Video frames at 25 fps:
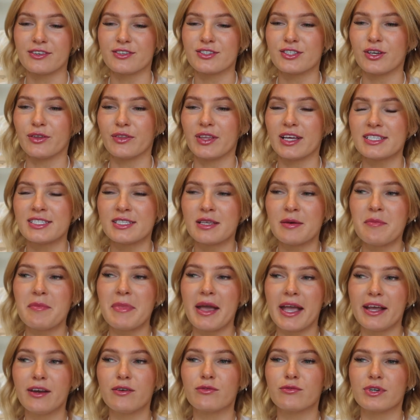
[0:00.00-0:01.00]
So that's the
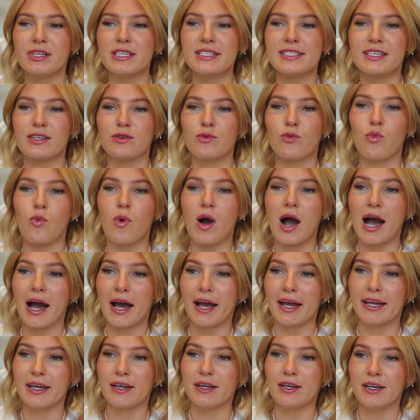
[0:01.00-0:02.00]
main reason
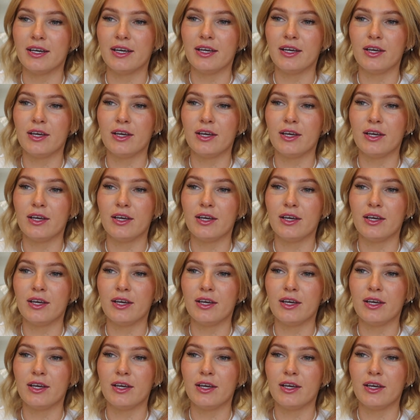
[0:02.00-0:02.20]
why